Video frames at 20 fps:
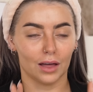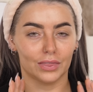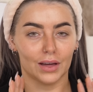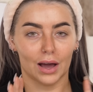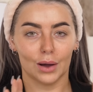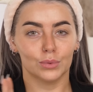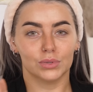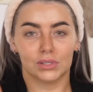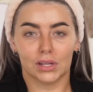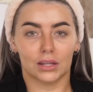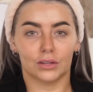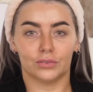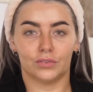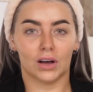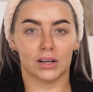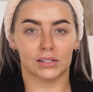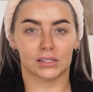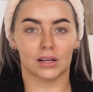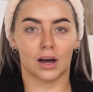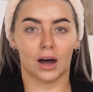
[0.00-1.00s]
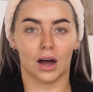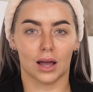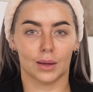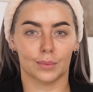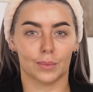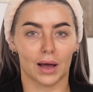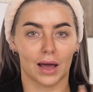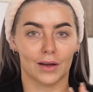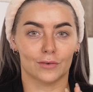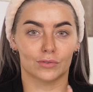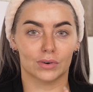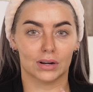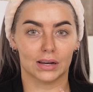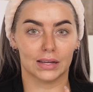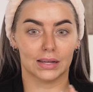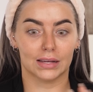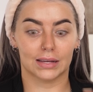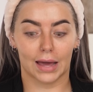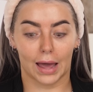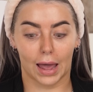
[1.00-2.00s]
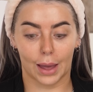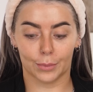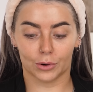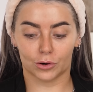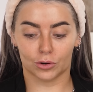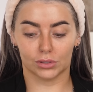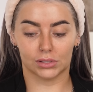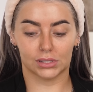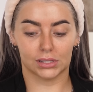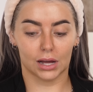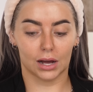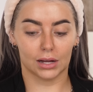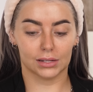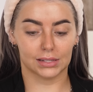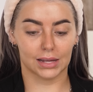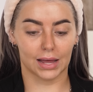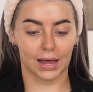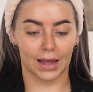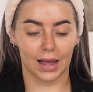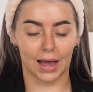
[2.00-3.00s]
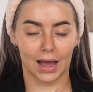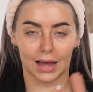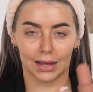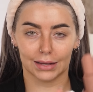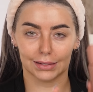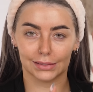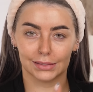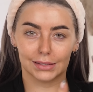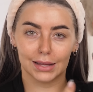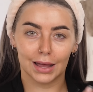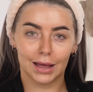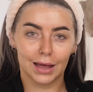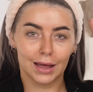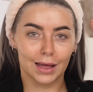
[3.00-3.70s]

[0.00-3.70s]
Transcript: that was like the first time I ever really came across Ciate and